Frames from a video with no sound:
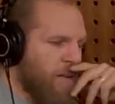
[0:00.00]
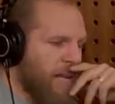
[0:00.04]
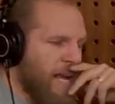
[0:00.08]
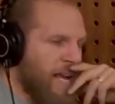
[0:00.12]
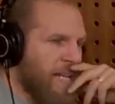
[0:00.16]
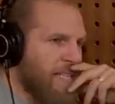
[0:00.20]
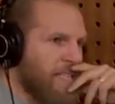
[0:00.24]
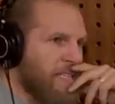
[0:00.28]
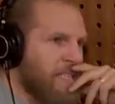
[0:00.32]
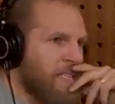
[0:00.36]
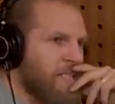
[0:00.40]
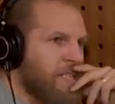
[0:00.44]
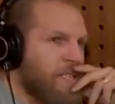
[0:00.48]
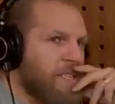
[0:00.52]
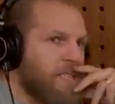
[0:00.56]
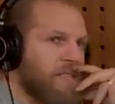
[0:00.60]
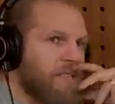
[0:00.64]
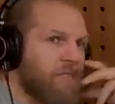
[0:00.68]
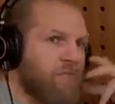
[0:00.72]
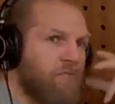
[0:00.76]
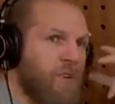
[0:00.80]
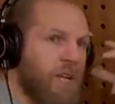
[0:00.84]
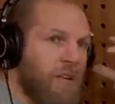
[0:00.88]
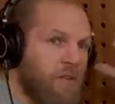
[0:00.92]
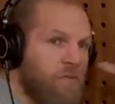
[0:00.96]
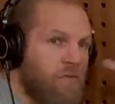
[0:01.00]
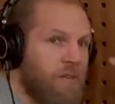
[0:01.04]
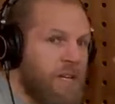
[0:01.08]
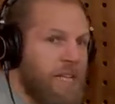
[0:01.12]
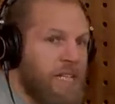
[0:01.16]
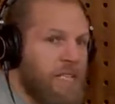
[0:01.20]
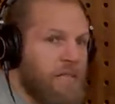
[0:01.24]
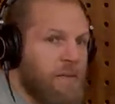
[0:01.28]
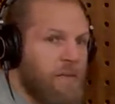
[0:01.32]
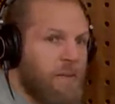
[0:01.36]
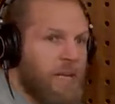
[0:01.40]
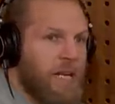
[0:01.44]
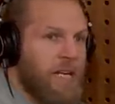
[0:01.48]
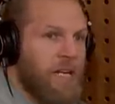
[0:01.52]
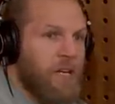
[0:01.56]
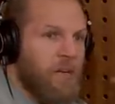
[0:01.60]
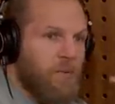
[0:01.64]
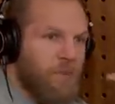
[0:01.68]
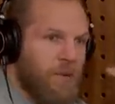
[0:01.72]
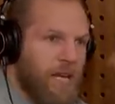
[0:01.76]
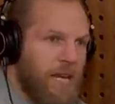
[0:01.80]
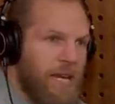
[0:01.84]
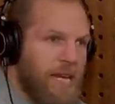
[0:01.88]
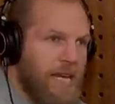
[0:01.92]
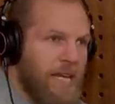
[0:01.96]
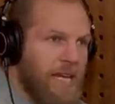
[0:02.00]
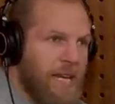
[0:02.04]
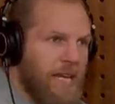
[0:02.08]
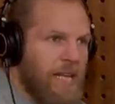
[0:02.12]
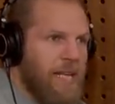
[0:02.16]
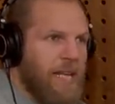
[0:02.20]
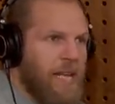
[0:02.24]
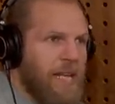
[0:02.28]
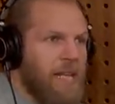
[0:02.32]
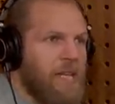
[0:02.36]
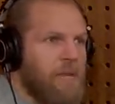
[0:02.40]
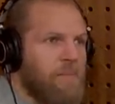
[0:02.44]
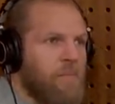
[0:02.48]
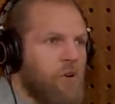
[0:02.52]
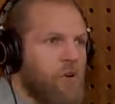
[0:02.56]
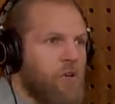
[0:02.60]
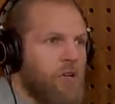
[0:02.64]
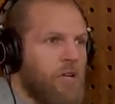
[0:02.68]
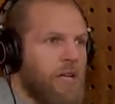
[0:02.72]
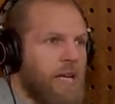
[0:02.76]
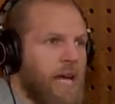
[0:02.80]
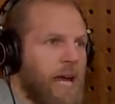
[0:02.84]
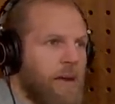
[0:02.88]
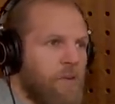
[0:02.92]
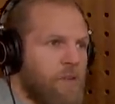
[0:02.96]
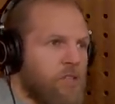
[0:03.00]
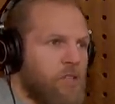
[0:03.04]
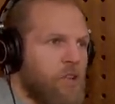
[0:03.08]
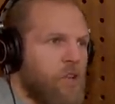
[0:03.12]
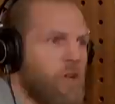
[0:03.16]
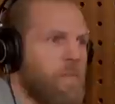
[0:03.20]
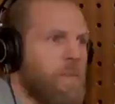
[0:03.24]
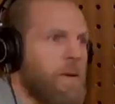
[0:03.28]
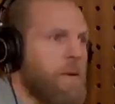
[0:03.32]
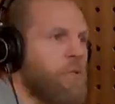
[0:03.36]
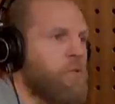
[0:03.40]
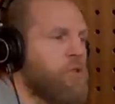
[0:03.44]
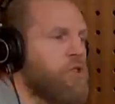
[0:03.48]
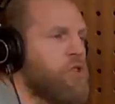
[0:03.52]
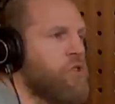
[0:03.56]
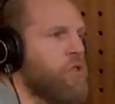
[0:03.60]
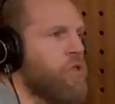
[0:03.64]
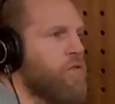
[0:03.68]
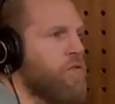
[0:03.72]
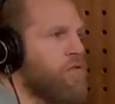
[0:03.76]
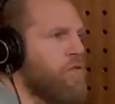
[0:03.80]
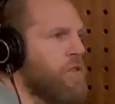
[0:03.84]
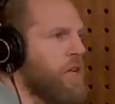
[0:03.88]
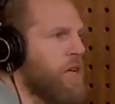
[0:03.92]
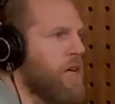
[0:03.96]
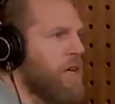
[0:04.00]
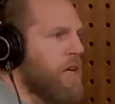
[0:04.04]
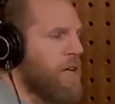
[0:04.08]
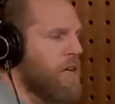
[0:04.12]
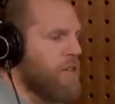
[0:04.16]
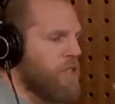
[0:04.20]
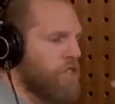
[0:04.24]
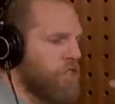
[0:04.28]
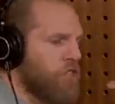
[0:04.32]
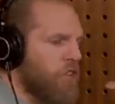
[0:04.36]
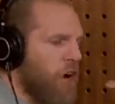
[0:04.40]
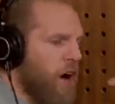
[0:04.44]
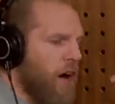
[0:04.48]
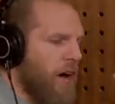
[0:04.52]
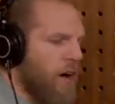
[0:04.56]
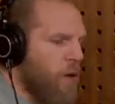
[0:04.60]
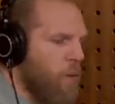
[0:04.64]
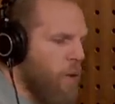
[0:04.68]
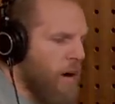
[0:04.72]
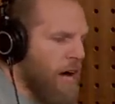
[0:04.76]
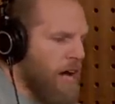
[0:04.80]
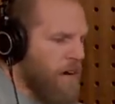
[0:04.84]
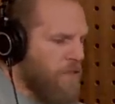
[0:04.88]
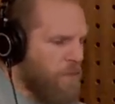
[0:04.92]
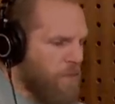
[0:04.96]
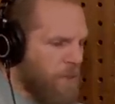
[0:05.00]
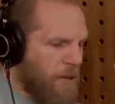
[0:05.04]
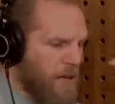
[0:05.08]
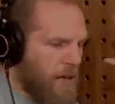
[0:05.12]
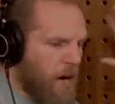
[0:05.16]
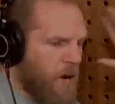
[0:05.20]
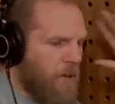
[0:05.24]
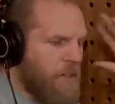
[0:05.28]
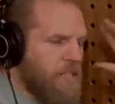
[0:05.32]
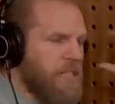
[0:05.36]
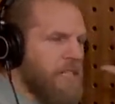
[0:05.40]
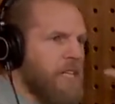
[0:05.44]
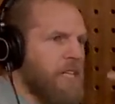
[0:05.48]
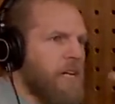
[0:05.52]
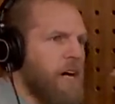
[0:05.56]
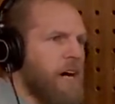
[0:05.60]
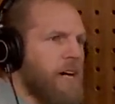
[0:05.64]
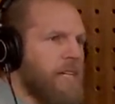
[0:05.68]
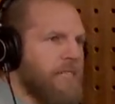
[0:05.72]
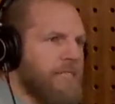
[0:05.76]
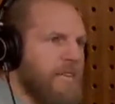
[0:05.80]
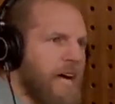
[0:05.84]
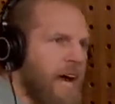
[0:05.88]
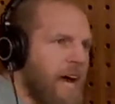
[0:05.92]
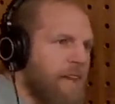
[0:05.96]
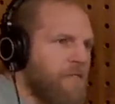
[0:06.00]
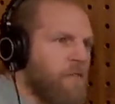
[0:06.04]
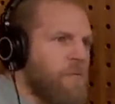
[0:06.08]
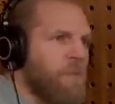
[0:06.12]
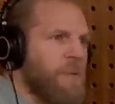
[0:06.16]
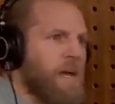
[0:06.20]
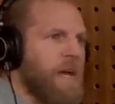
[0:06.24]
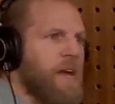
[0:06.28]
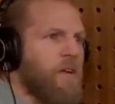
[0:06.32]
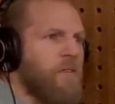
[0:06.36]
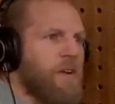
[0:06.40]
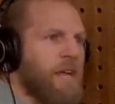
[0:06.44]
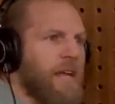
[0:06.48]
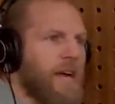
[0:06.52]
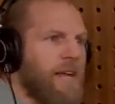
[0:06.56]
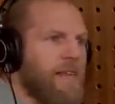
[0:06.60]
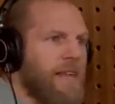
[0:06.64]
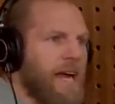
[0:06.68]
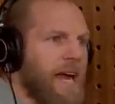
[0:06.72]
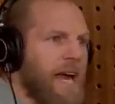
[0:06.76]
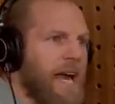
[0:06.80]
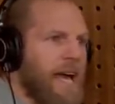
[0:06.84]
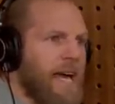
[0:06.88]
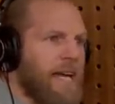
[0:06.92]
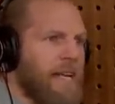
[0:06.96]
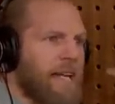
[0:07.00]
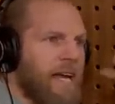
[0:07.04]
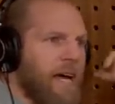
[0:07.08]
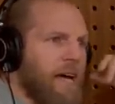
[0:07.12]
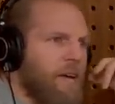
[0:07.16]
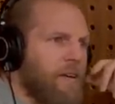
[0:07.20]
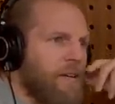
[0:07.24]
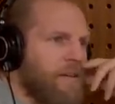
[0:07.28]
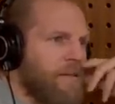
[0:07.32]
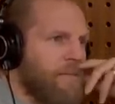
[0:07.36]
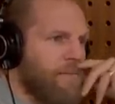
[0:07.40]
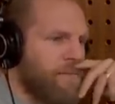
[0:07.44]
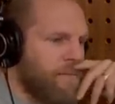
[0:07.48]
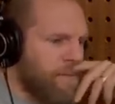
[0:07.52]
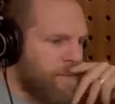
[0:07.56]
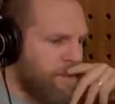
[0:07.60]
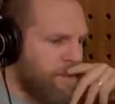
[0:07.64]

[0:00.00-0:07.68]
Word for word: And that's re- reasonably unique in, in the modern game, because a lot of people sort of shy away from encouraging the guys to have a beer and let their hair down.